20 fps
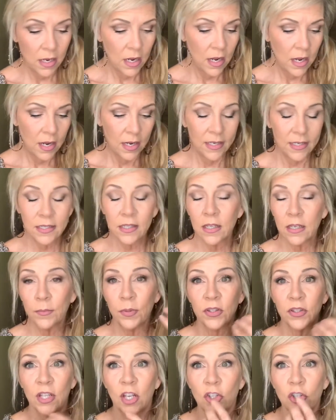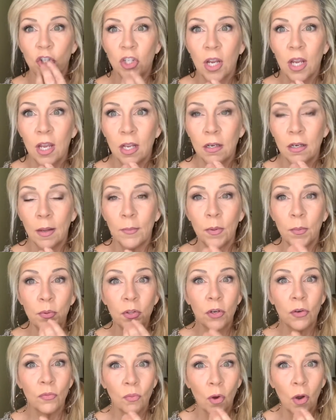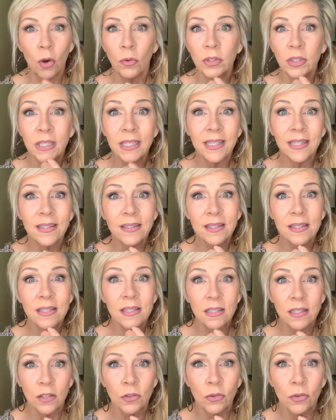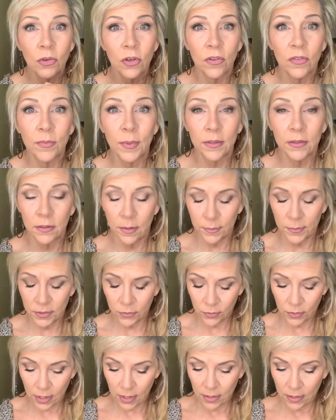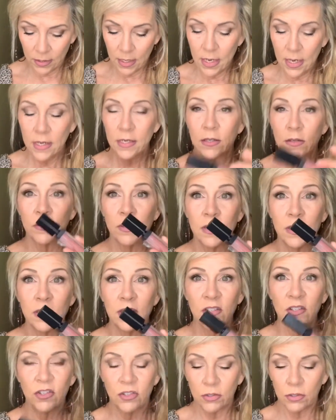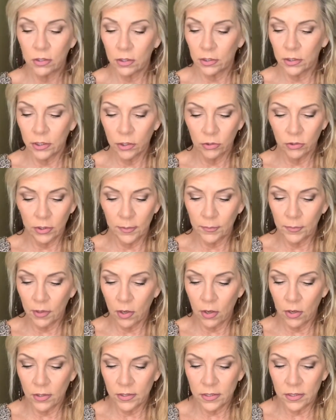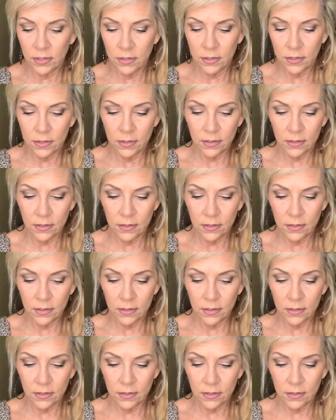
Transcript: It's going to put that shine. I'm going to put it only in the center of my lips, okay? So this is just a clear lip gloss. This is